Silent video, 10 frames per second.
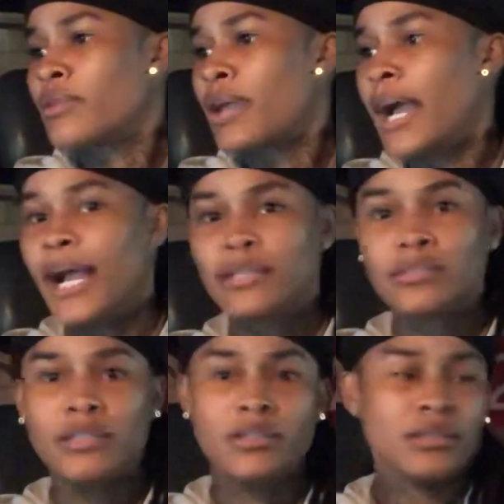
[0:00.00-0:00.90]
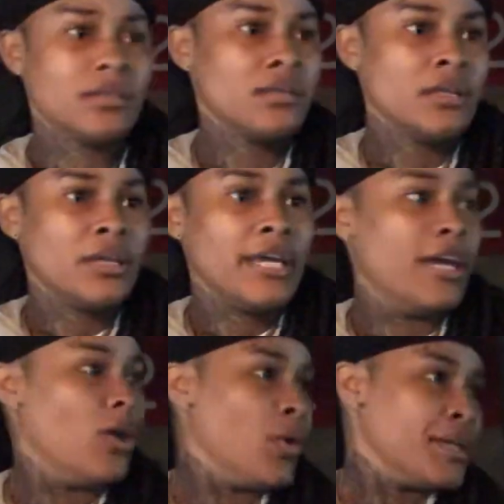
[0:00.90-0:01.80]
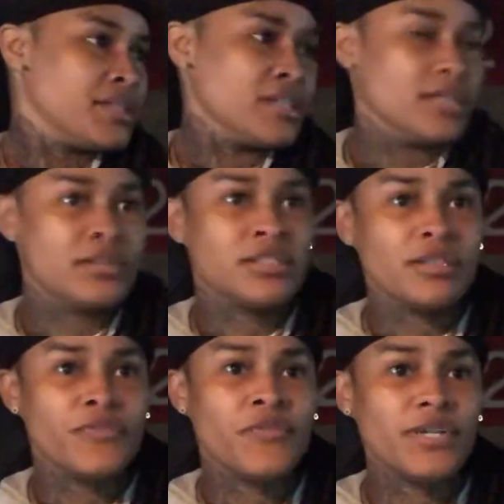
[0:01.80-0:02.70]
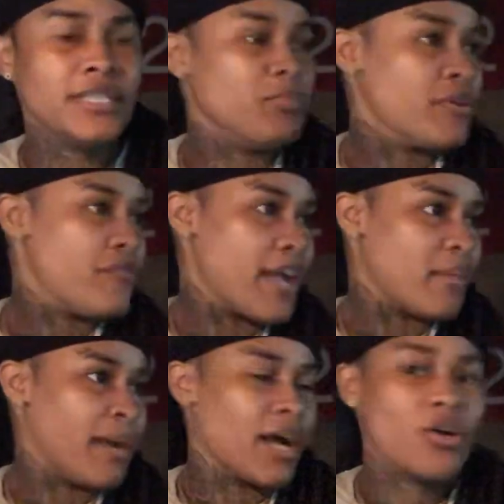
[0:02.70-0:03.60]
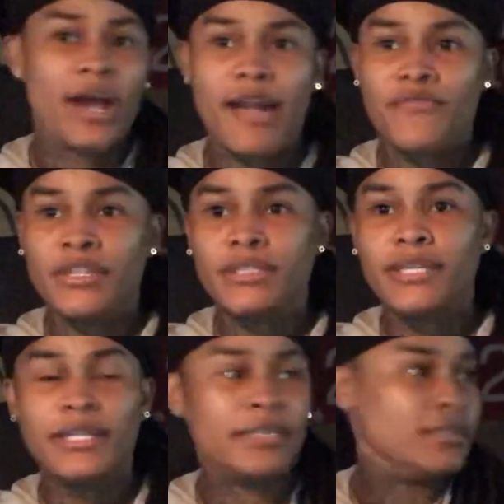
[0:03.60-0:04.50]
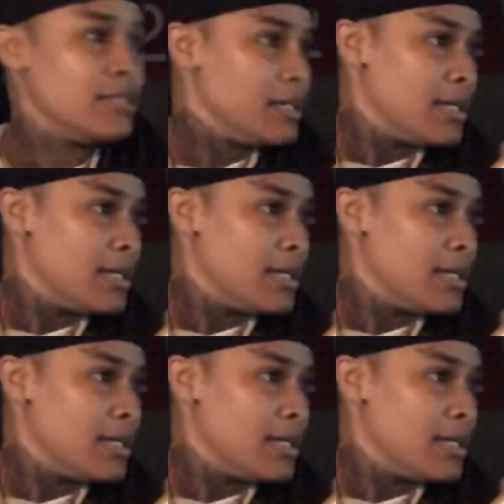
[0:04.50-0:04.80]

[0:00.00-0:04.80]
I had to, in order to fully perfect my craft and